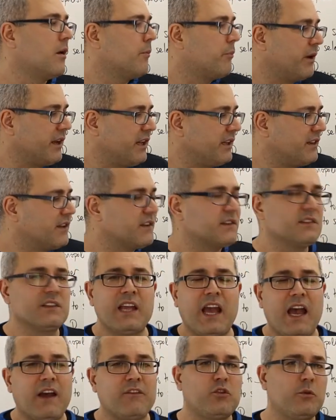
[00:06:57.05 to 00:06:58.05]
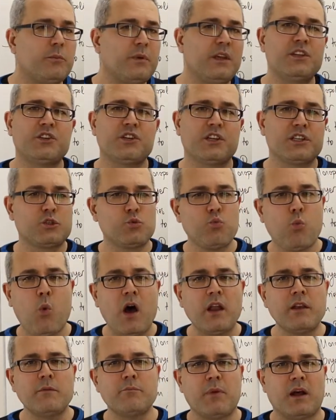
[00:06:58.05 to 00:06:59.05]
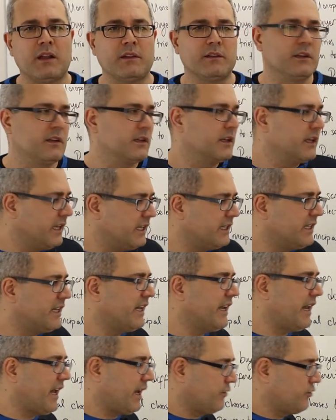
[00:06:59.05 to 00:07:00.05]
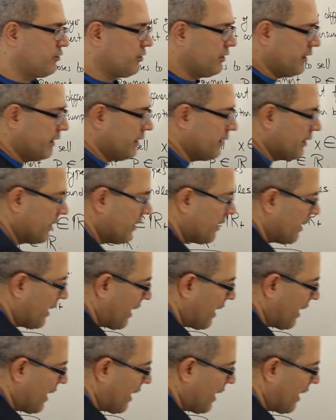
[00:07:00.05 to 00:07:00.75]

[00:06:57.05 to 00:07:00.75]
But it doesn't have to be just one bundle. It can actually